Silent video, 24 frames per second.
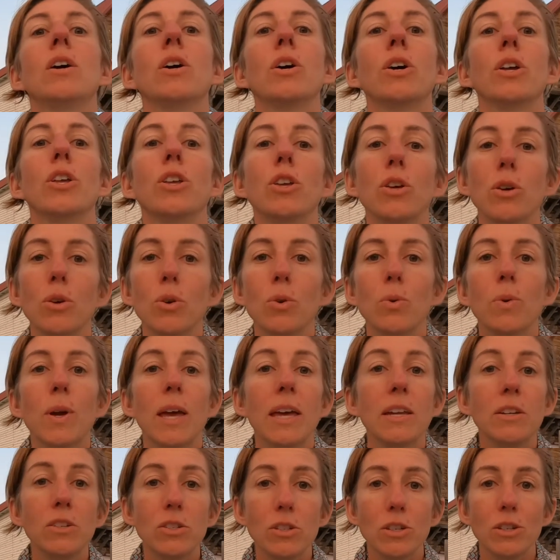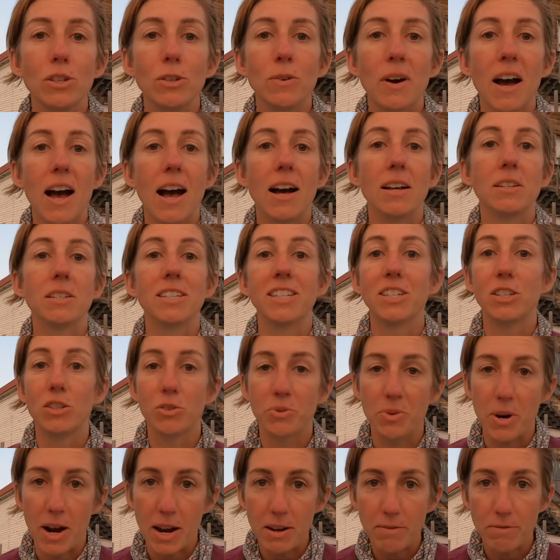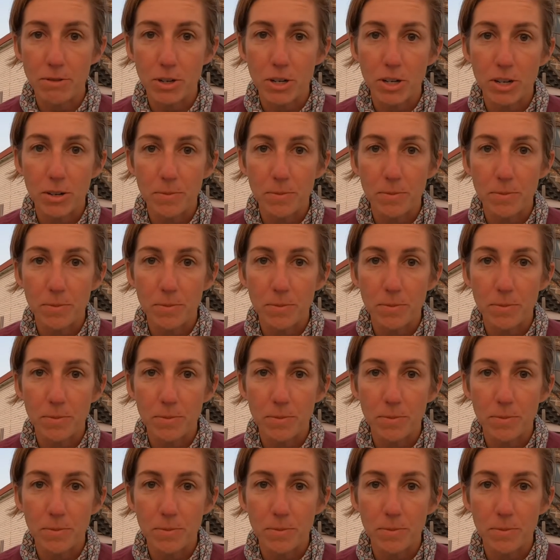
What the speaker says: you can do as a driver.